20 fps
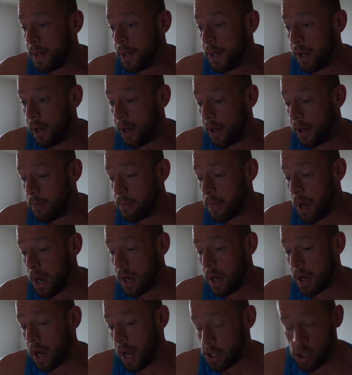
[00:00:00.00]
Um,
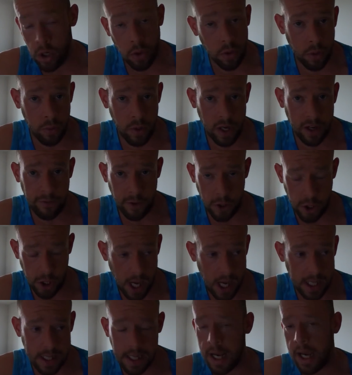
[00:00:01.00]
I told them when I first
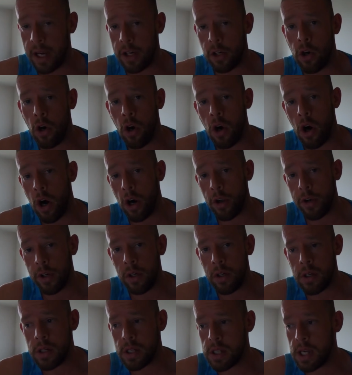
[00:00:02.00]
started I had a court order
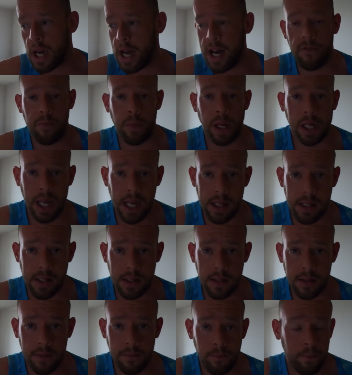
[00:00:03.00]
to have my
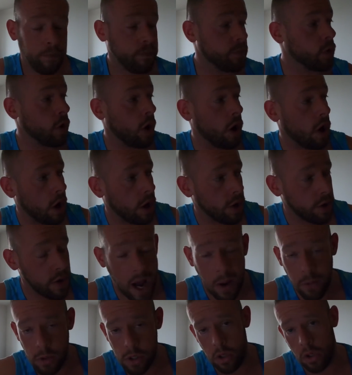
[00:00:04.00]
kids court order.
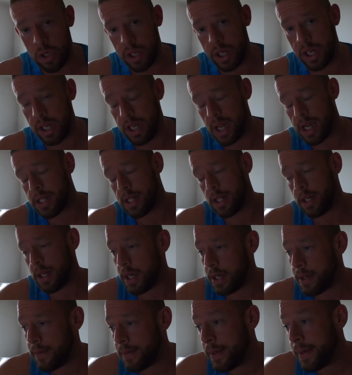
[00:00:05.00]
I was looking at it
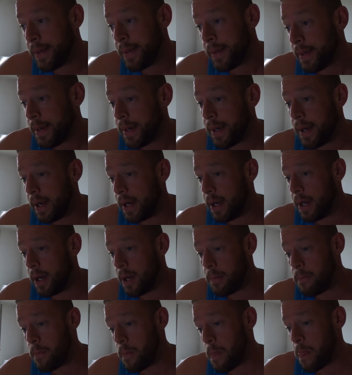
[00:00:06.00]
yesterday.
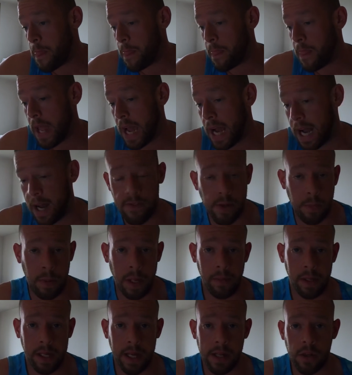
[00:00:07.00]
Um, I have to
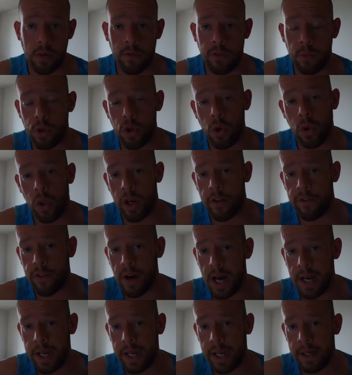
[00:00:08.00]
pick the kids up from school on a
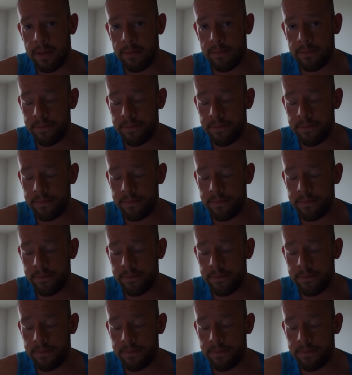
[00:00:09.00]
Friday.